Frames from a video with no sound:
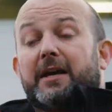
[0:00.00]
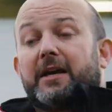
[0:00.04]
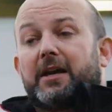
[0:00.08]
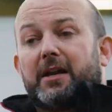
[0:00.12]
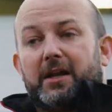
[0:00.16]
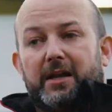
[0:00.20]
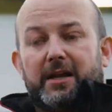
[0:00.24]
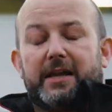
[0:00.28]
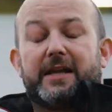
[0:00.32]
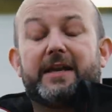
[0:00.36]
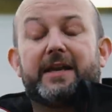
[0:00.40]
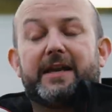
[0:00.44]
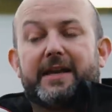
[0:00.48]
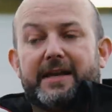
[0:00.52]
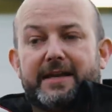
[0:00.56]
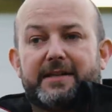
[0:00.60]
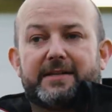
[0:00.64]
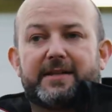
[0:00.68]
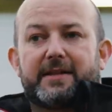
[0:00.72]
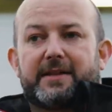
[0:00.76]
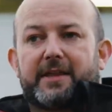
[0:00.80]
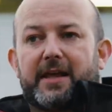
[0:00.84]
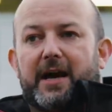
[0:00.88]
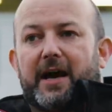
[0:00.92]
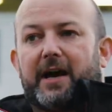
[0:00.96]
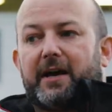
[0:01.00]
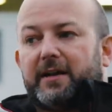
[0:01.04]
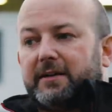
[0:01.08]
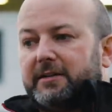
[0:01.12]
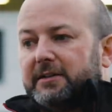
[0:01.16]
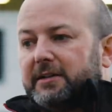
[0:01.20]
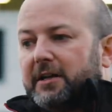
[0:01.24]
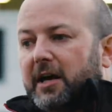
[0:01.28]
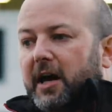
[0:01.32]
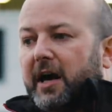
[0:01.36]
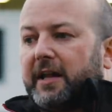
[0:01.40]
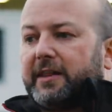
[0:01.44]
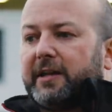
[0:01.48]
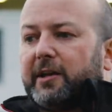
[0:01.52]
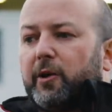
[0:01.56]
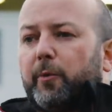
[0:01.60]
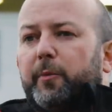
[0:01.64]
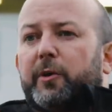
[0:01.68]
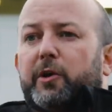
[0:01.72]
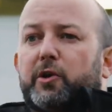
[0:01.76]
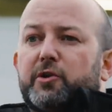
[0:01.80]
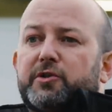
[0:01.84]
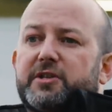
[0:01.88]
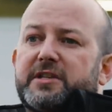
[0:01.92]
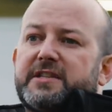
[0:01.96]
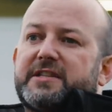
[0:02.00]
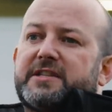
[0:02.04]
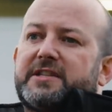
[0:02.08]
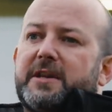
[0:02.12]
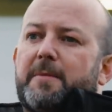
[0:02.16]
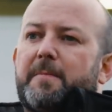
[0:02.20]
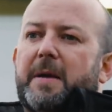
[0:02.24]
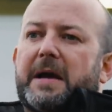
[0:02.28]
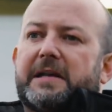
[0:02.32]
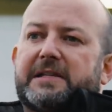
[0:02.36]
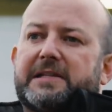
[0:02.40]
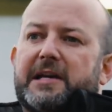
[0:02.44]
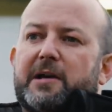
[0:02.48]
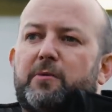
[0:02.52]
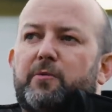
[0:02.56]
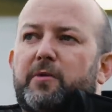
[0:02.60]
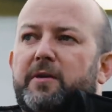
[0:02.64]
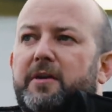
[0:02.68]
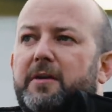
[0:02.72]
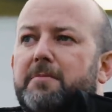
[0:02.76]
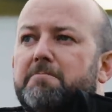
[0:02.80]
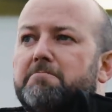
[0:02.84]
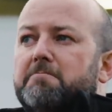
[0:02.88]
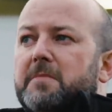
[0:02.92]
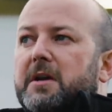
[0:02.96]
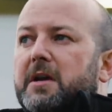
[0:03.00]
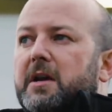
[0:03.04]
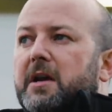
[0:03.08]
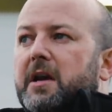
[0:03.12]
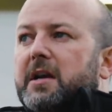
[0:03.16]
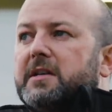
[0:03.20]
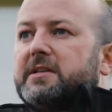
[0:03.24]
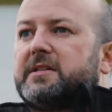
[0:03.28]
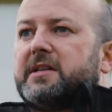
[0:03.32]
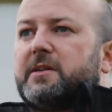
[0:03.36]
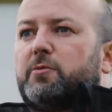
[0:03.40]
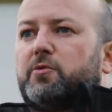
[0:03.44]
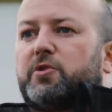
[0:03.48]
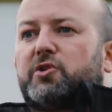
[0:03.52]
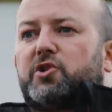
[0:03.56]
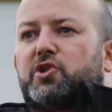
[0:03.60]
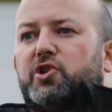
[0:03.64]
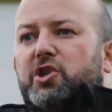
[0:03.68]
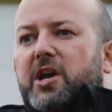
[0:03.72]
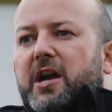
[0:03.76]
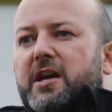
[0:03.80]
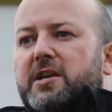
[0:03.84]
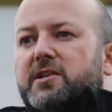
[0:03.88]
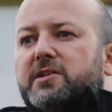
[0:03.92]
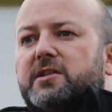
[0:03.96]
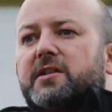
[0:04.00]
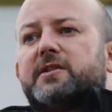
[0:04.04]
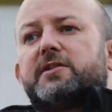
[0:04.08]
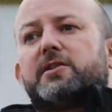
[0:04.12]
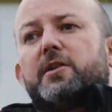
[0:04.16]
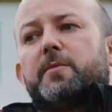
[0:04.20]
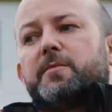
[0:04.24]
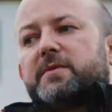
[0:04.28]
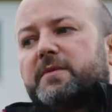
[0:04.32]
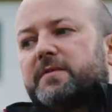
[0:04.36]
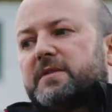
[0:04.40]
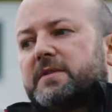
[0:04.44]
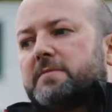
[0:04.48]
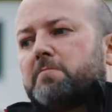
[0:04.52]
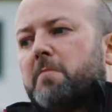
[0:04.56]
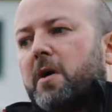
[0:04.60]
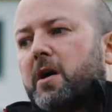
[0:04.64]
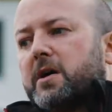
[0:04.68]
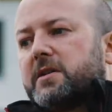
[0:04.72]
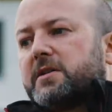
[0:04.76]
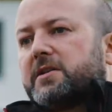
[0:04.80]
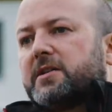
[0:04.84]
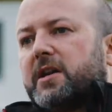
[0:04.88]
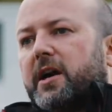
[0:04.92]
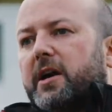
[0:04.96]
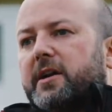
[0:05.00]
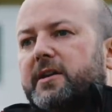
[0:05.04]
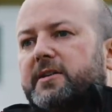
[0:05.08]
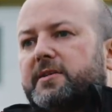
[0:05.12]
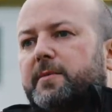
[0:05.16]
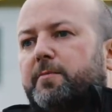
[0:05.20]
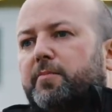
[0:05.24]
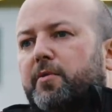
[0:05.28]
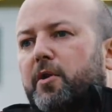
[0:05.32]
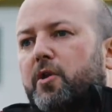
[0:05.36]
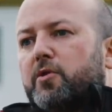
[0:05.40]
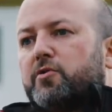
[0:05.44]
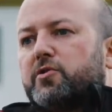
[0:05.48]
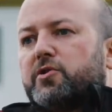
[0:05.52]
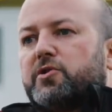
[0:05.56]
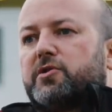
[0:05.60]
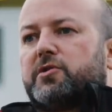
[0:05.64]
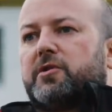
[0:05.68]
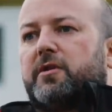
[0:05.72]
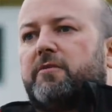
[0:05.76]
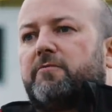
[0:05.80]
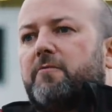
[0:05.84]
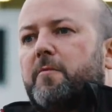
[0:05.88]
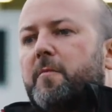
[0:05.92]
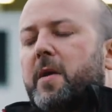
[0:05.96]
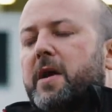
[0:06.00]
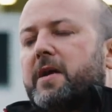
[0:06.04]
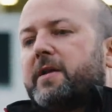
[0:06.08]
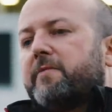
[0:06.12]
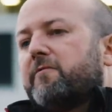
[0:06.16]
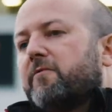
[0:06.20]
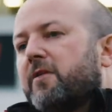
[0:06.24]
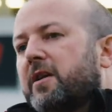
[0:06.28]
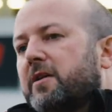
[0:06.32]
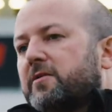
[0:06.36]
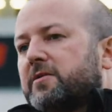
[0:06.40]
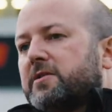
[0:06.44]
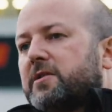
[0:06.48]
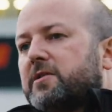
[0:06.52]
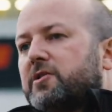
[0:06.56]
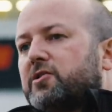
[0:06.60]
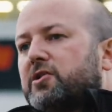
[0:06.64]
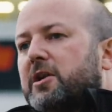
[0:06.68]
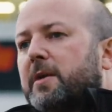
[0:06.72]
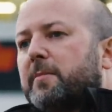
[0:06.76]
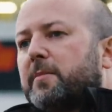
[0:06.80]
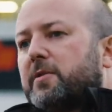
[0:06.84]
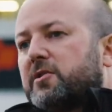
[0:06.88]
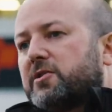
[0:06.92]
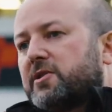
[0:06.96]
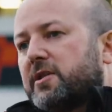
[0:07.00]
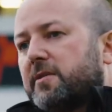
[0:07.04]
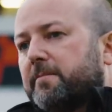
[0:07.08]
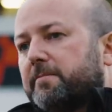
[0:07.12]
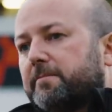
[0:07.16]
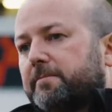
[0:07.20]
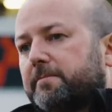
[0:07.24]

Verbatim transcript: Clearly, he did that. I think it'd be good to sit back down with him and see what's changed in terms of his mindset and his approach to the remaining rounds in the championship.